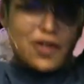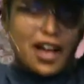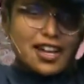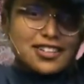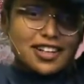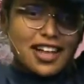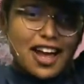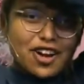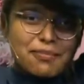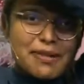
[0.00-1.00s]
way, is our
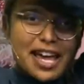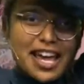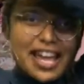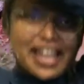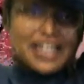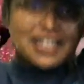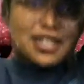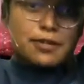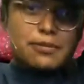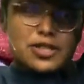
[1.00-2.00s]
letter B.
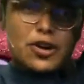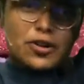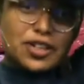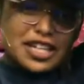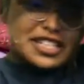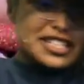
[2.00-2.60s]
So let's